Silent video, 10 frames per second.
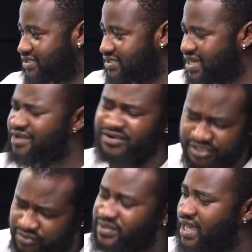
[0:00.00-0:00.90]
did I really
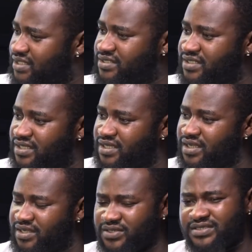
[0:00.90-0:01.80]
do that?
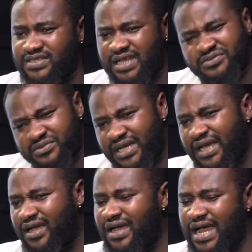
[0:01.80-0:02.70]
You understand? So
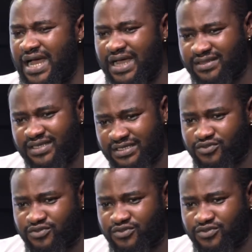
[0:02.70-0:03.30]
yeah, I think I